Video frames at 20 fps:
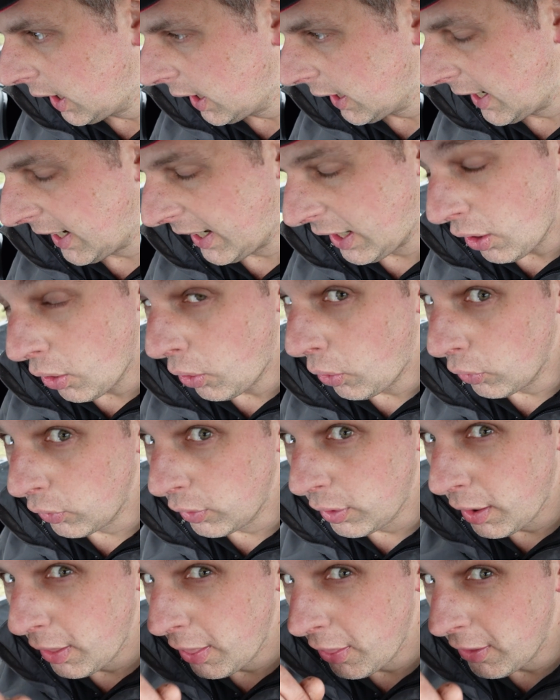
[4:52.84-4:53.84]
get it
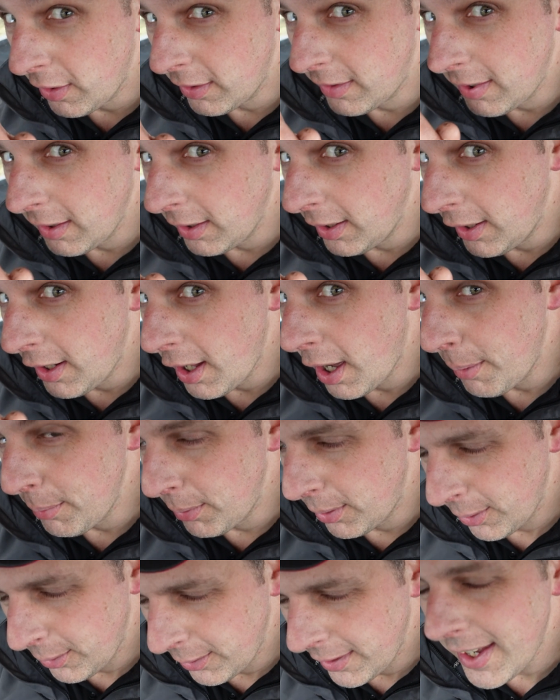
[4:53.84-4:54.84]
on the TW.
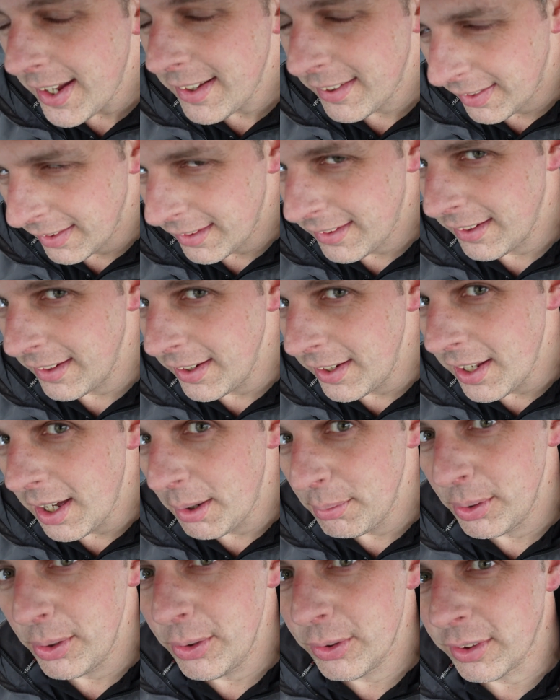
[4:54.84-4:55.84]
Yes, the
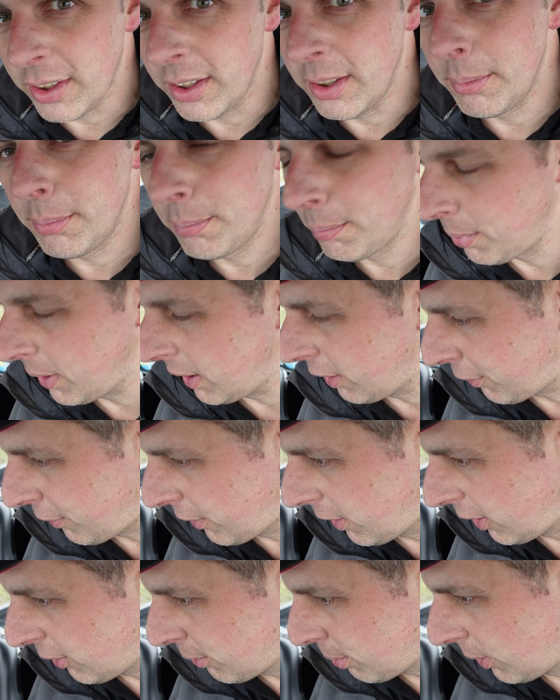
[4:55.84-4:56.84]
TW is going to be the
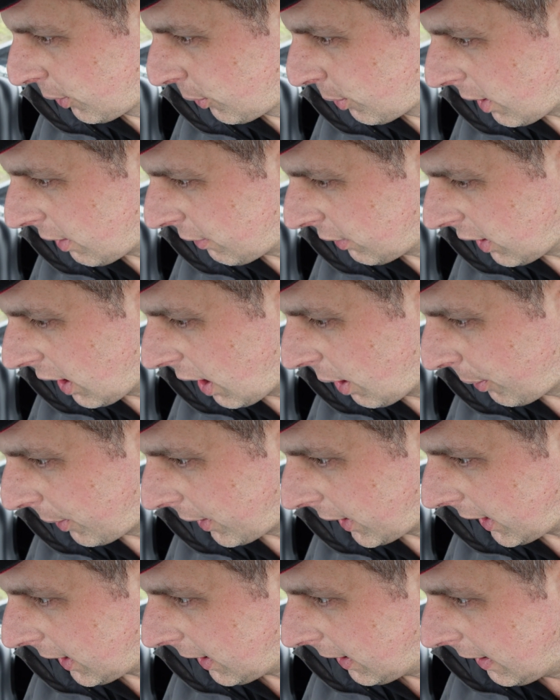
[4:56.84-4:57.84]
first one to have a go
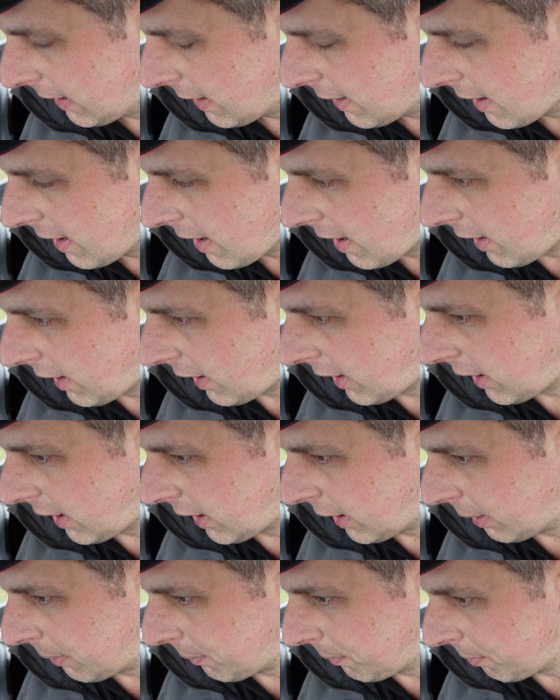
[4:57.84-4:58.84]
on it.
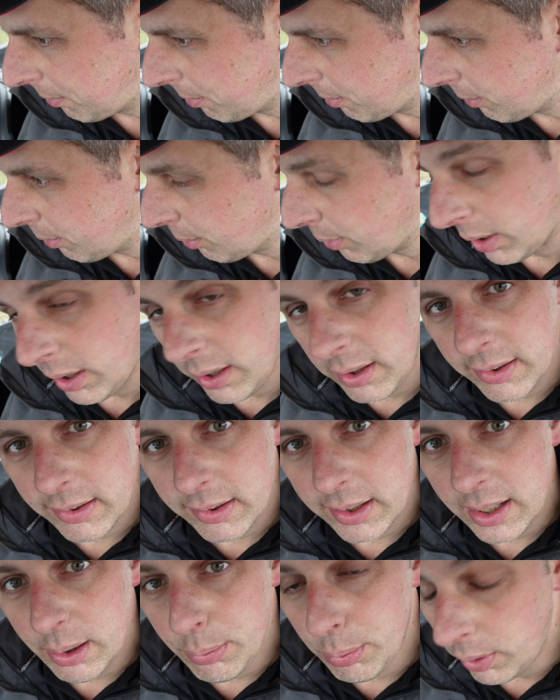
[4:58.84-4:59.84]
we're going to
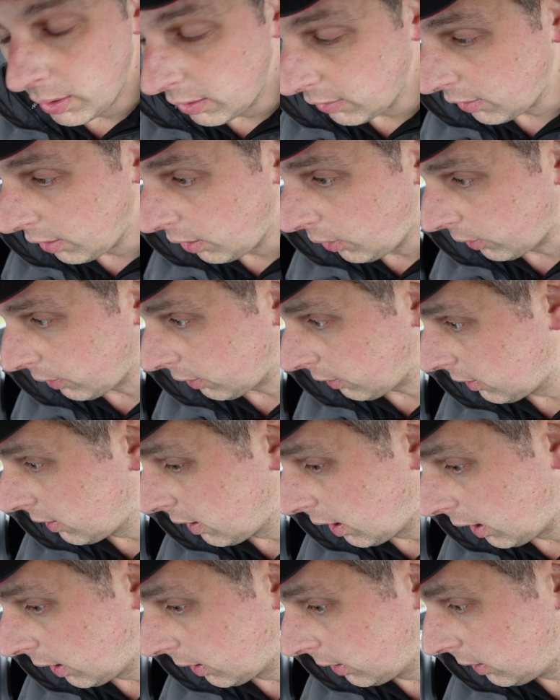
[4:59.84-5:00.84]
see what it's like.
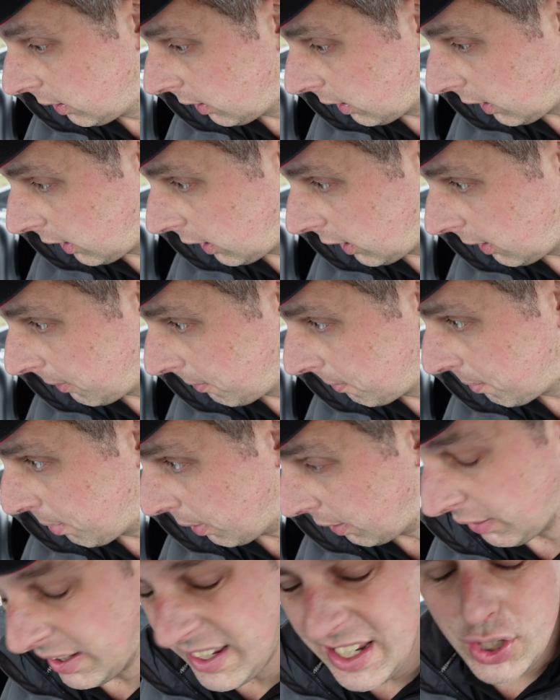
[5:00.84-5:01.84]
So,
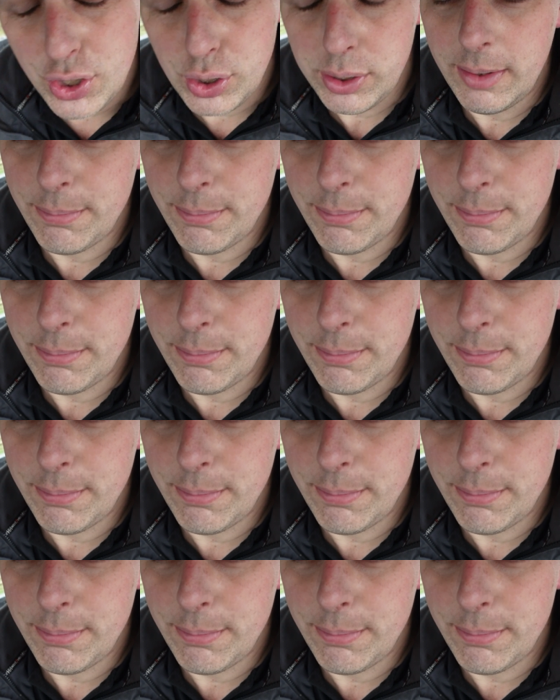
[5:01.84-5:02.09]
but initial